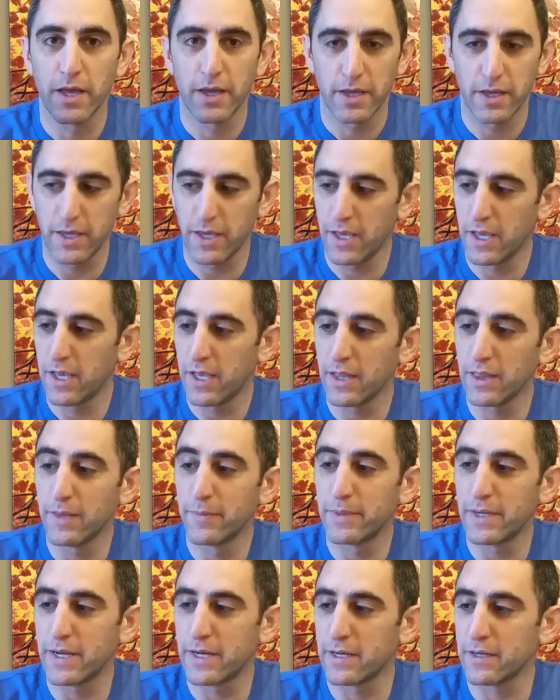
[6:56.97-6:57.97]

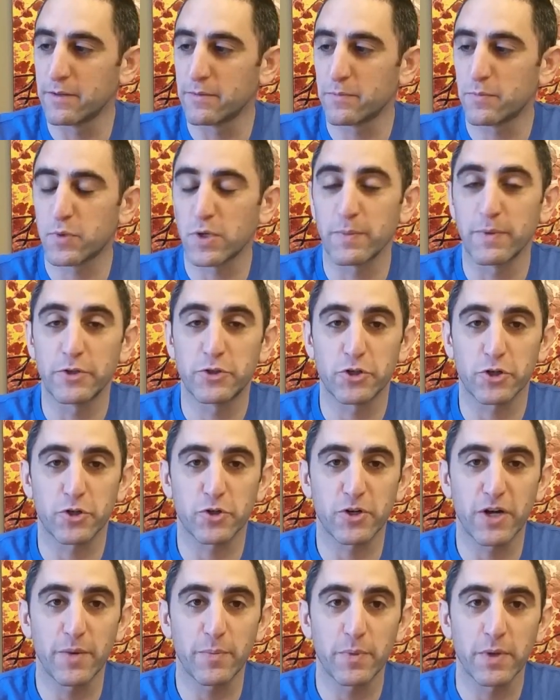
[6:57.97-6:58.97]
Eliminating pretty much your
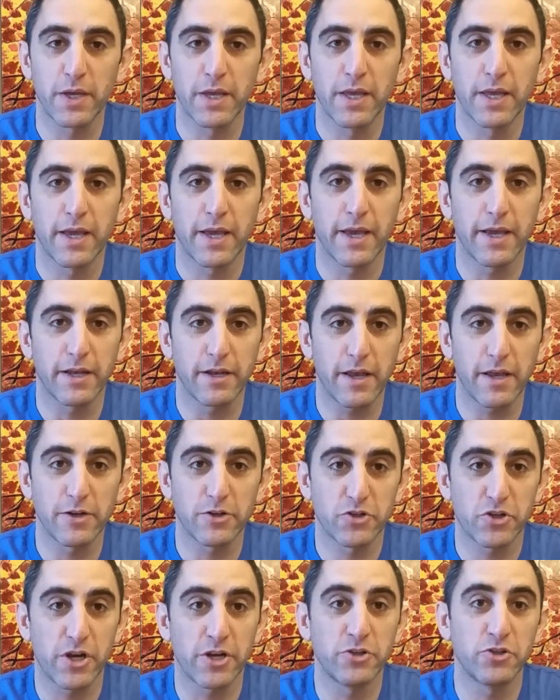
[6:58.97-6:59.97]
grip and
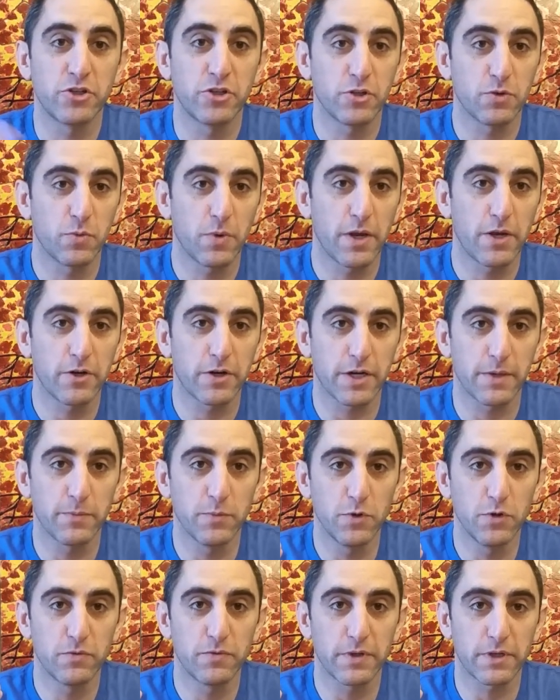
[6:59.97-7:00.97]
changing the way you're going to
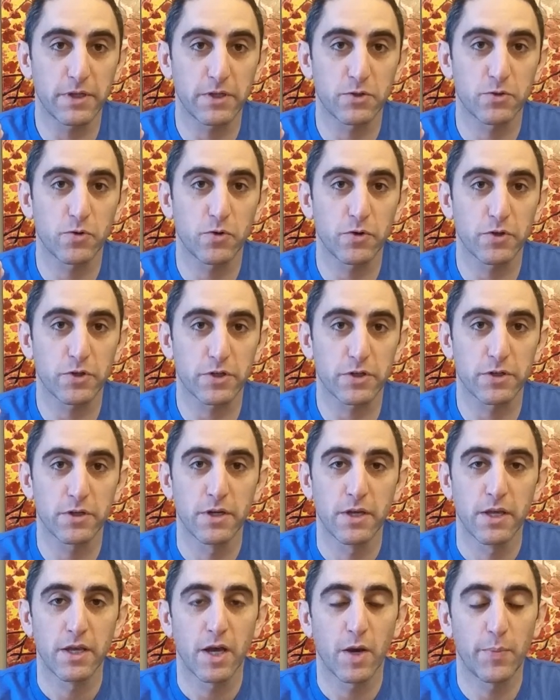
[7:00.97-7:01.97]
move and control your
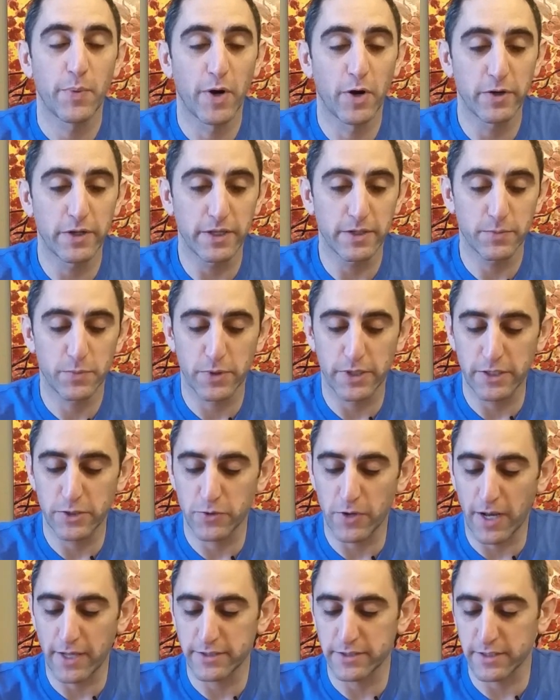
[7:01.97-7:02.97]
opponent pretty
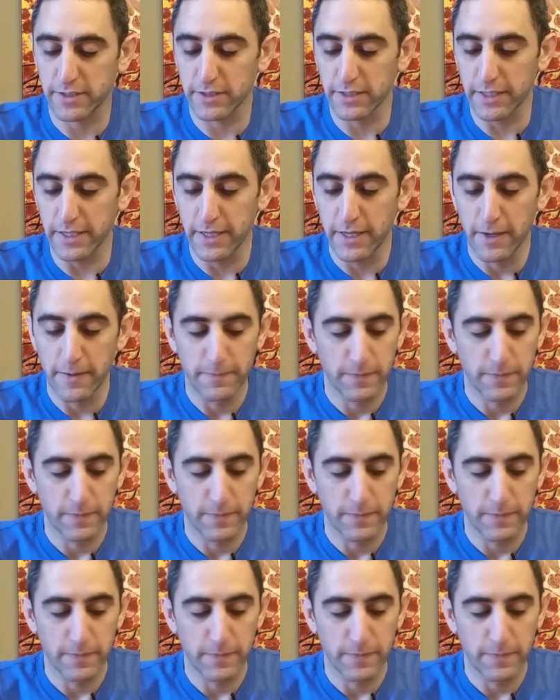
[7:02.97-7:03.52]
drastically.